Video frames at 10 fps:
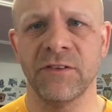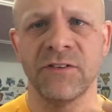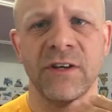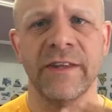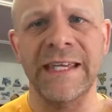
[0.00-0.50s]
and
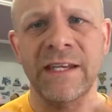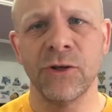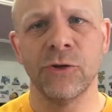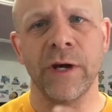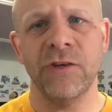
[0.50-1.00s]
saw the
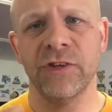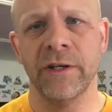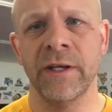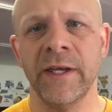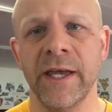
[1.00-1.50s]

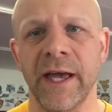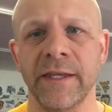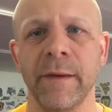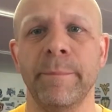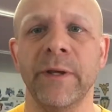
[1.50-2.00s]
integration
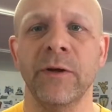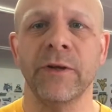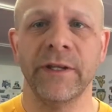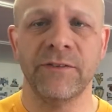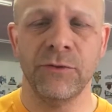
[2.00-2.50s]
and the
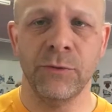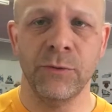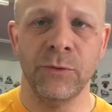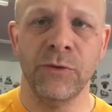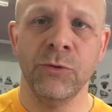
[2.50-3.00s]
ability
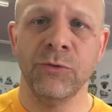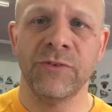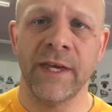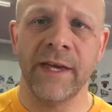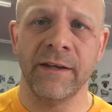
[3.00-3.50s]
to
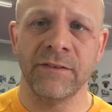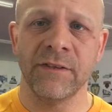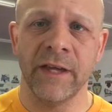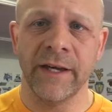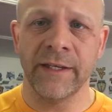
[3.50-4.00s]
use
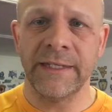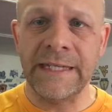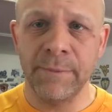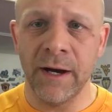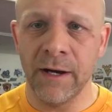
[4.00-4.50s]
things like
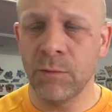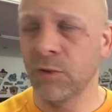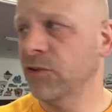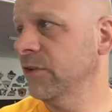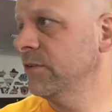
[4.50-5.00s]
EPOC,
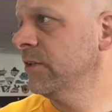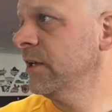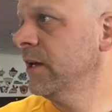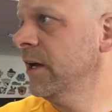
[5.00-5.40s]
which is